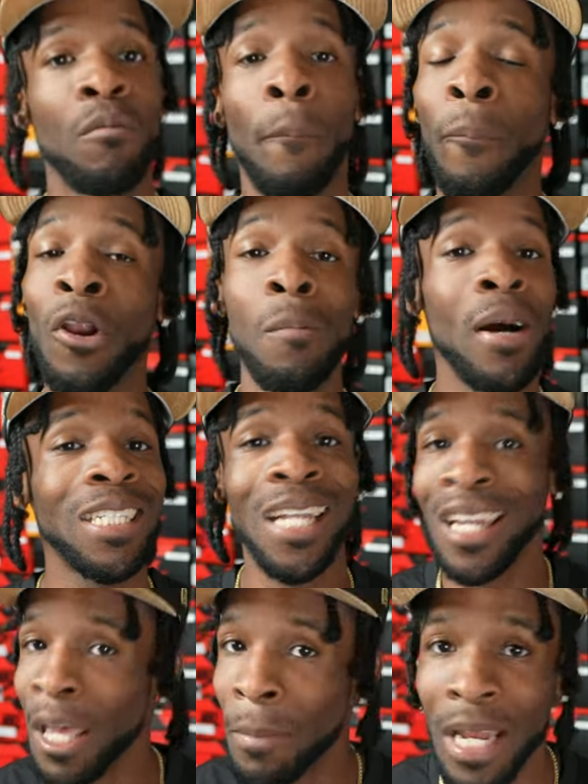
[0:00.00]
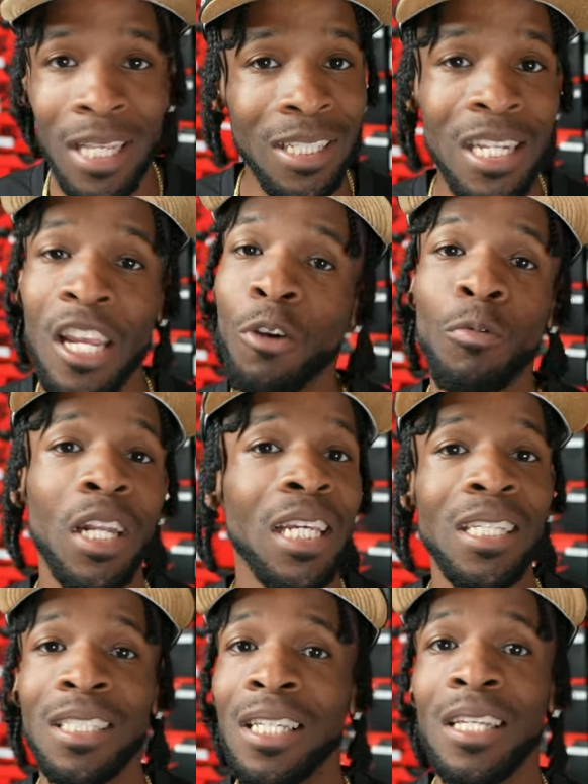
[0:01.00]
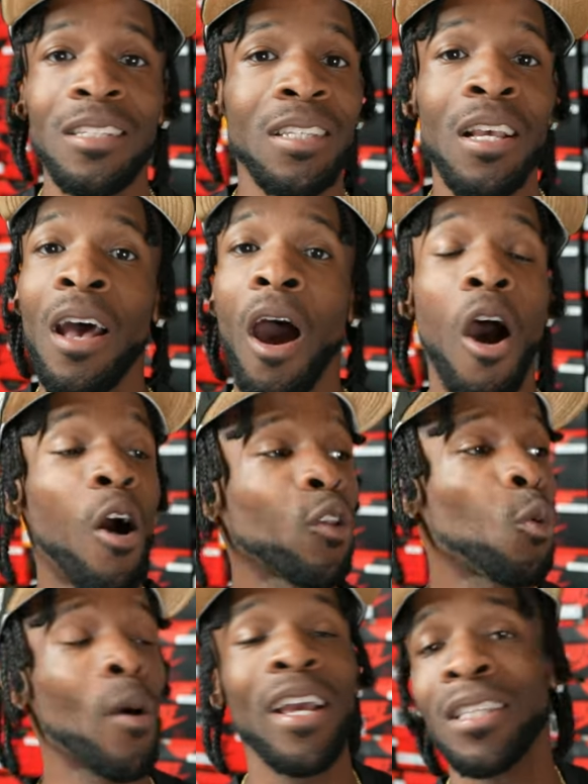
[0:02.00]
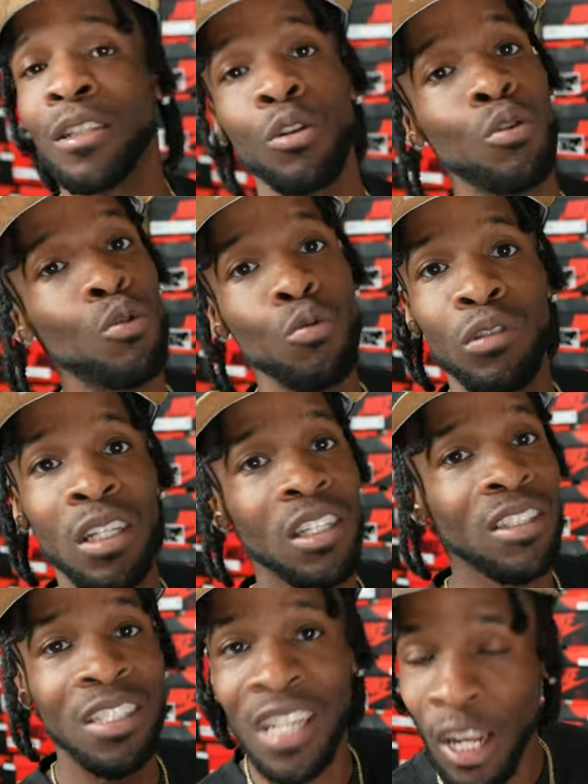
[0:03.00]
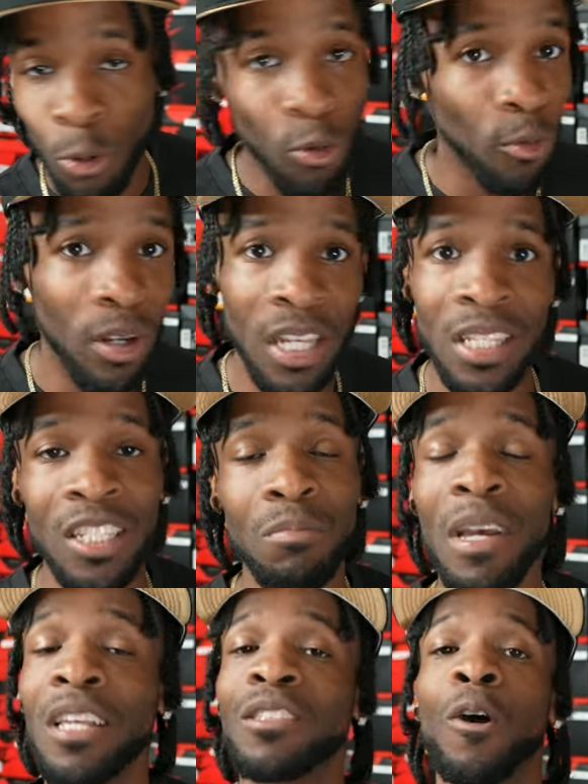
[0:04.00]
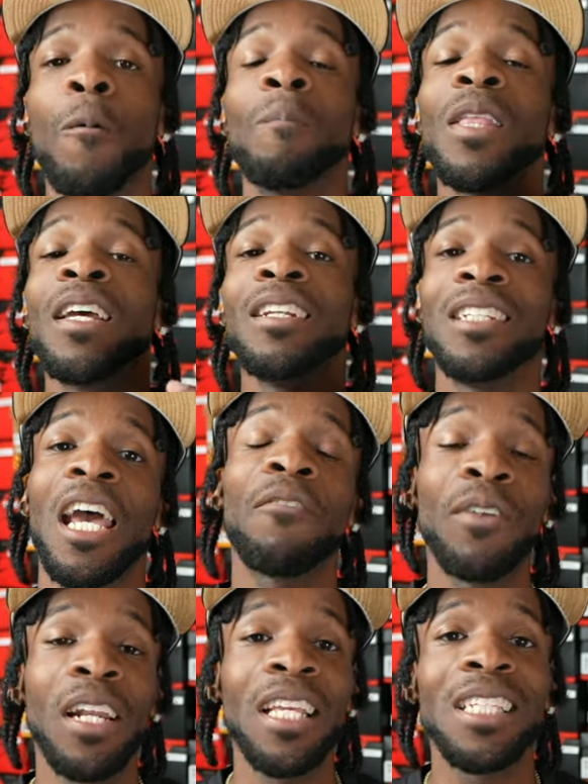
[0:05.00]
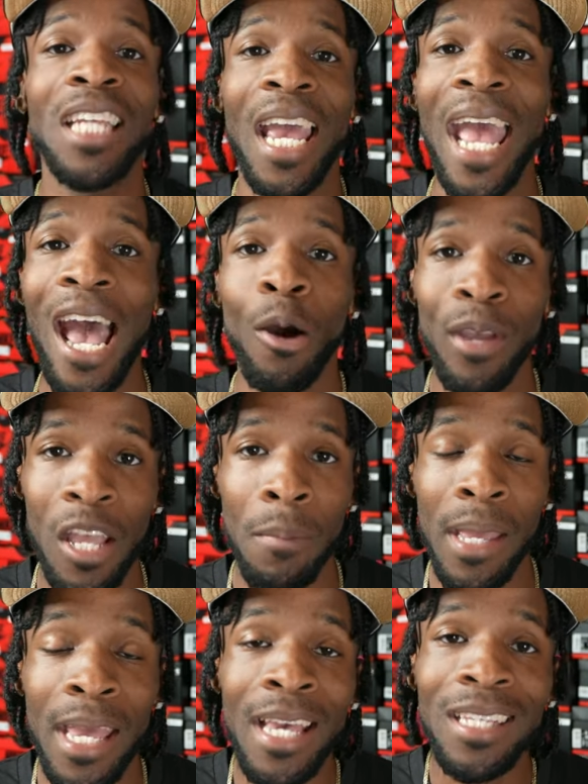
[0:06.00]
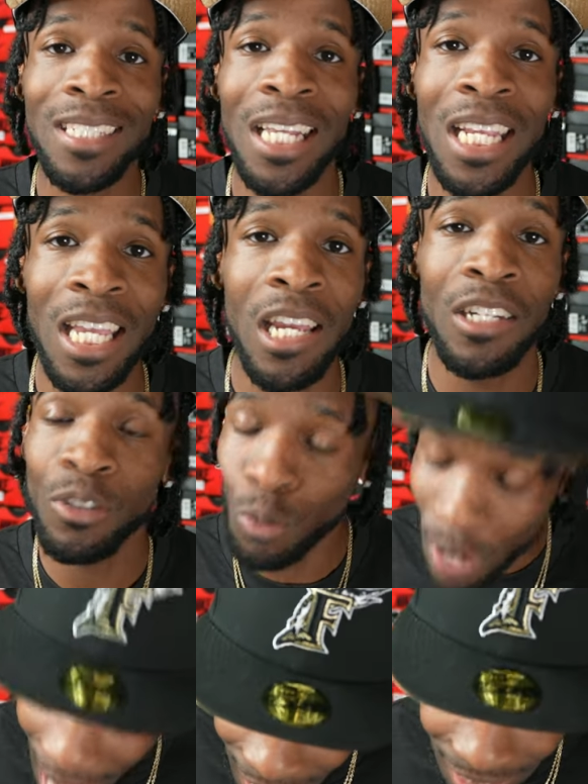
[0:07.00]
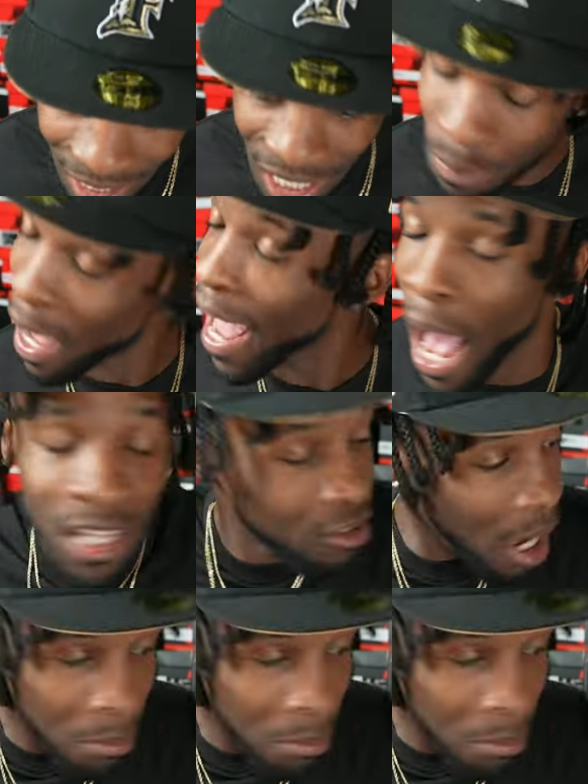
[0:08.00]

pretty much limited sneaker releases all the way to just general releases, man. So definitely check out Hibbett. City Gear, do not sleep. I, I,